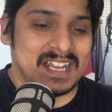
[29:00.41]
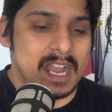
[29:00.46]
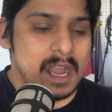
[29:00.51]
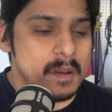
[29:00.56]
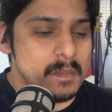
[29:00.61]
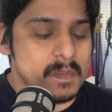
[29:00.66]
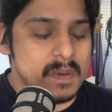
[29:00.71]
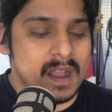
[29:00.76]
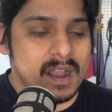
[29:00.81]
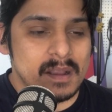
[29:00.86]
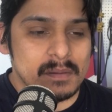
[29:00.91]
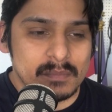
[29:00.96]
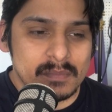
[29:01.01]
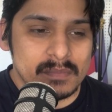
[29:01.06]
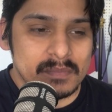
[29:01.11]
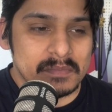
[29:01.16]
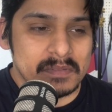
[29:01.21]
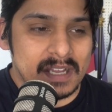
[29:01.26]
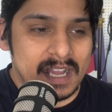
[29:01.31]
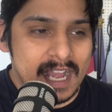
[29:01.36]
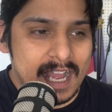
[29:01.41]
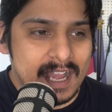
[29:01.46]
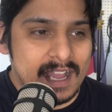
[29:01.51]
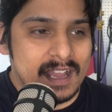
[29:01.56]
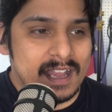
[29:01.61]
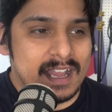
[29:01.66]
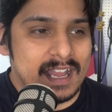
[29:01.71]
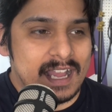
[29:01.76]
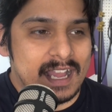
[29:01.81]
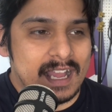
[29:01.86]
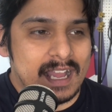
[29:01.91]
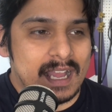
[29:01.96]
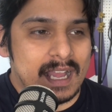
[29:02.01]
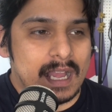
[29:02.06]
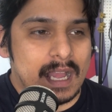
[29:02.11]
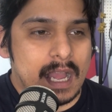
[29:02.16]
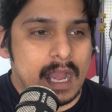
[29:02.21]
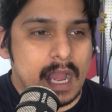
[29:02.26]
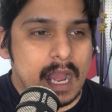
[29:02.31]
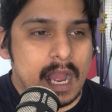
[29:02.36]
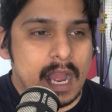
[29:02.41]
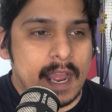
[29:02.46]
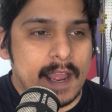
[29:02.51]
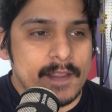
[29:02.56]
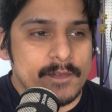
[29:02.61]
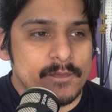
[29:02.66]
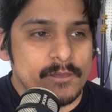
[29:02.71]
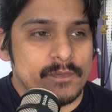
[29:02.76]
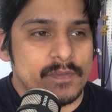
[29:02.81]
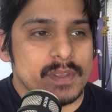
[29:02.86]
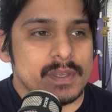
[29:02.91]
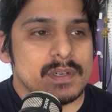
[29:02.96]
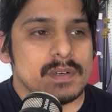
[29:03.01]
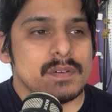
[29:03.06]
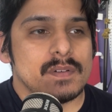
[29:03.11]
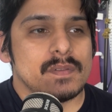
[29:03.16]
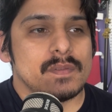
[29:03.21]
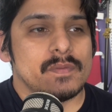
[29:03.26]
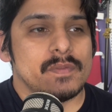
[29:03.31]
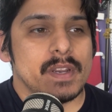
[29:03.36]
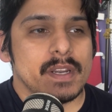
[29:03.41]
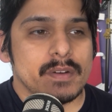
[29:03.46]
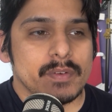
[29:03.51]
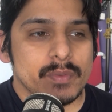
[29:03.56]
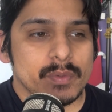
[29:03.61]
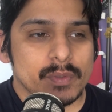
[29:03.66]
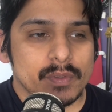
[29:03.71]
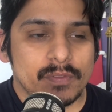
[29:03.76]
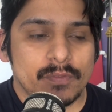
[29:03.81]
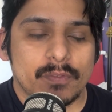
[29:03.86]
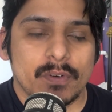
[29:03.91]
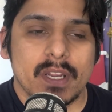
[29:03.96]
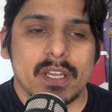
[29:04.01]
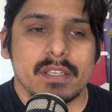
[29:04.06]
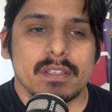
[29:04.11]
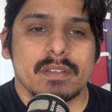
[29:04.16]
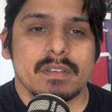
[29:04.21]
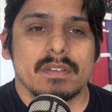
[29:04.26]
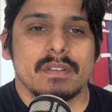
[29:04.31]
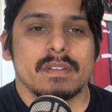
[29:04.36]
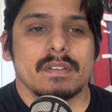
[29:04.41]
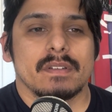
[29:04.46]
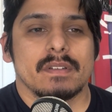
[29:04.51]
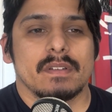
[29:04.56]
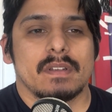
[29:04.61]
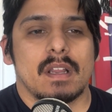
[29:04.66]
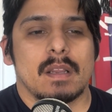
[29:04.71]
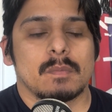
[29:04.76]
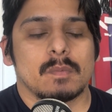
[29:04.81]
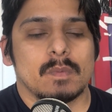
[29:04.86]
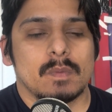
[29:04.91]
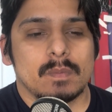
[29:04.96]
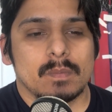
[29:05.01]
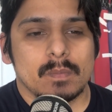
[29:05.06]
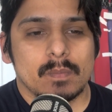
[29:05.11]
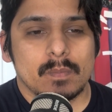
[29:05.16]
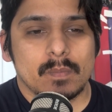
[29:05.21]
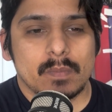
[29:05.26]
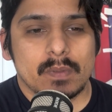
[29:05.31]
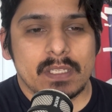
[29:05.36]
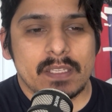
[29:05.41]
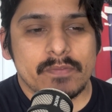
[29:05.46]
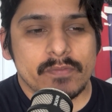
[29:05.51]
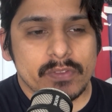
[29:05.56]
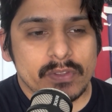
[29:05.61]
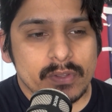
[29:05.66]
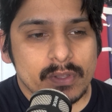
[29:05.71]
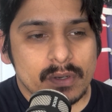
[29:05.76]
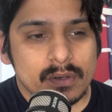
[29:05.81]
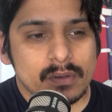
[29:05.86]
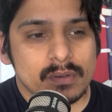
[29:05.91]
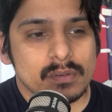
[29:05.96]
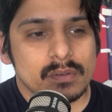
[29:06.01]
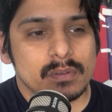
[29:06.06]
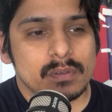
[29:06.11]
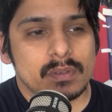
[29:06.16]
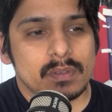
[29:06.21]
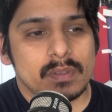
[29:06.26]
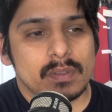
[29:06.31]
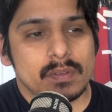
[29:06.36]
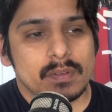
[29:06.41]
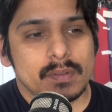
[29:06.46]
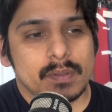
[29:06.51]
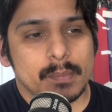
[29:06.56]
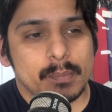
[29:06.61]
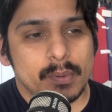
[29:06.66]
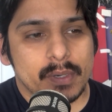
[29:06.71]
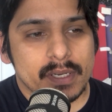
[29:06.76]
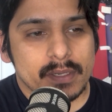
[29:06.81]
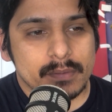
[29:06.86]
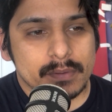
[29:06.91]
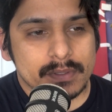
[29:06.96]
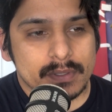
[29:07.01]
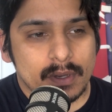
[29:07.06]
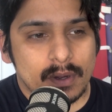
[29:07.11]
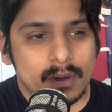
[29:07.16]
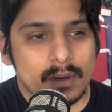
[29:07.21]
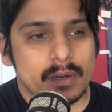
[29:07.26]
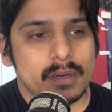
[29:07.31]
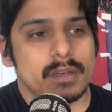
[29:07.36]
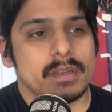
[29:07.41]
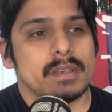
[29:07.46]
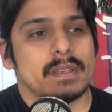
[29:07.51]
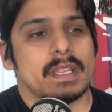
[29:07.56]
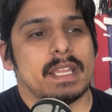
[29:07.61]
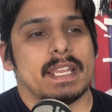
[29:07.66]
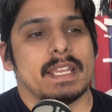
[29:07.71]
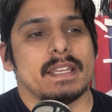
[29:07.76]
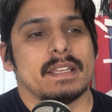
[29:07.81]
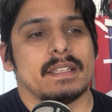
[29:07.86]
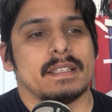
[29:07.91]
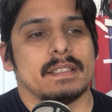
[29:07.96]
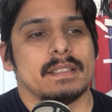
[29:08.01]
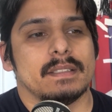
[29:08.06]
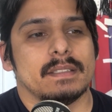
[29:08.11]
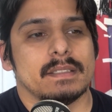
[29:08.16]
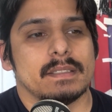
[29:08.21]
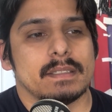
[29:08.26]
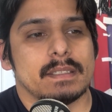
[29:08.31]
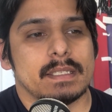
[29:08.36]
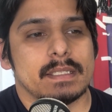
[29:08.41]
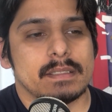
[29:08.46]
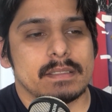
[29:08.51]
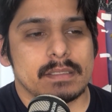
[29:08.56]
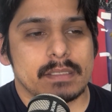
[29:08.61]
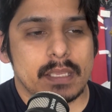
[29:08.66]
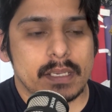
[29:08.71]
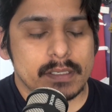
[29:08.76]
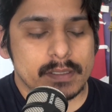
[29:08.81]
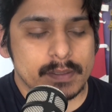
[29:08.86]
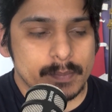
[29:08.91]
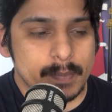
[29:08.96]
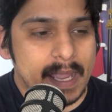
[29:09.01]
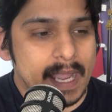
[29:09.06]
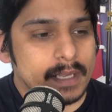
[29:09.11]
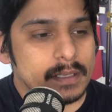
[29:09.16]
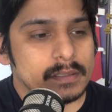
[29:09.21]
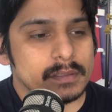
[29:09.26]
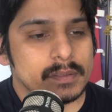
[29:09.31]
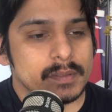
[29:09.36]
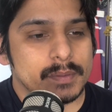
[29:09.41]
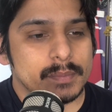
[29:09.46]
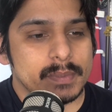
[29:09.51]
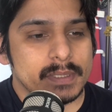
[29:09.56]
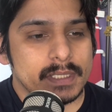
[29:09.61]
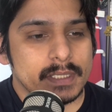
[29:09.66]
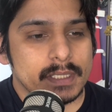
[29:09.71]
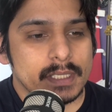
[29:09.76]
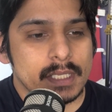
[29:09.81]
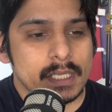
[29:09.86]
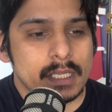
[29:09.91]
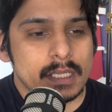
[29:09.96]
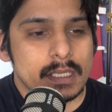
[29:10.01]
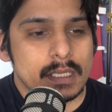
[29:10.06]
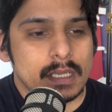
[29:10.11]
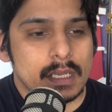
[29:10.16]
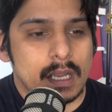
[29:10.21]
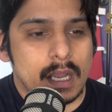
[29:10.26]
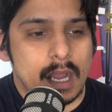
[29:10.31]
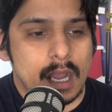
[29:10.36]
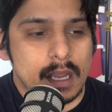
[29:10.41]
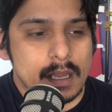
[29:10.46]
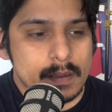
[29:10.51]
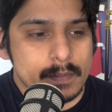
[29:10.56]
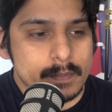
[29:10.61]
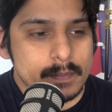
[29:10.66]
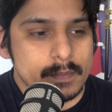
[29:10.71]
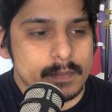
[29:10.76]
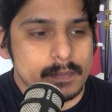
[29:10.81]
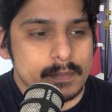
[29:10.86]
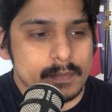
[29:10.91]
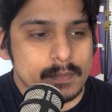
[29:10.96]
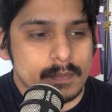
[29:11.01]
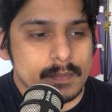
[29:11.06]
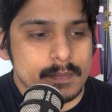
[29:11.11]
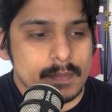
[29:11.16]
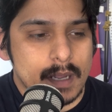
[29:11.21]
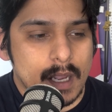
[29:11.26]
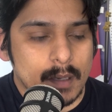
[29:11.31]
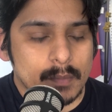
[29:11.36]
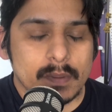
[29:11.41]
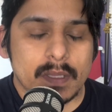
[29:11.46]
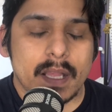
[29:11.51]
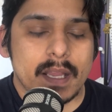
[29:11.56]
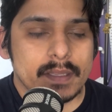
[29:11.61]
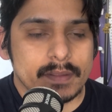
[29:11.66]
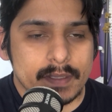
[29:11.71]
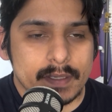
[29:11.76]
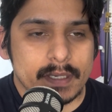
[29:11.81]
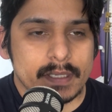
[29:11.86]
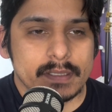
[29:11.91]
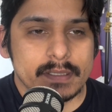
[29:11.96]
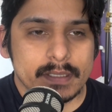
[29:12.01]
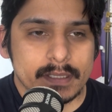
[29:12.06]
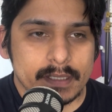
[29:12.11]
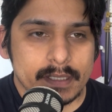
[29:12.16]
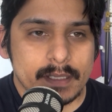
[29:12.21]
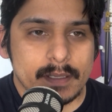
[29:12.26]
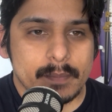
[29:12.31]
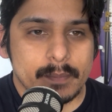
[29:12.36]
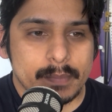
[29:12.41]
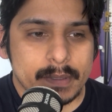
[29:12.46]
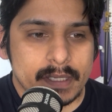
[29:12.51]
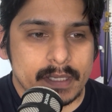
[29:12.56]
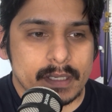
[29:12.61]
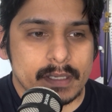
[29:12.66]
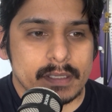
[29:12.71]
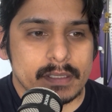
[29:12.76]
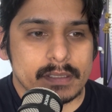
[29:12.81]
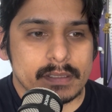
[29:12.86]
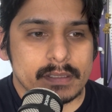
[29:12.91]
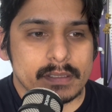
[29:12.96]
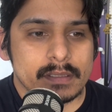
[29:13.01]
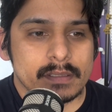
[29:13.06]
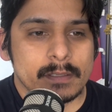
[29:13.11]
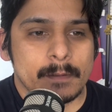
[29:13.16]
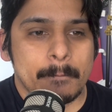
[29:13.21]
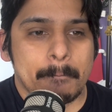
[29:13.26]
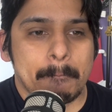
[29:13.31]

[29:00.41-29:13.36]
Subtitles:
I feel very refreshed. Even though the break was hard and it set us back a little bit, I'm glad that I did it, because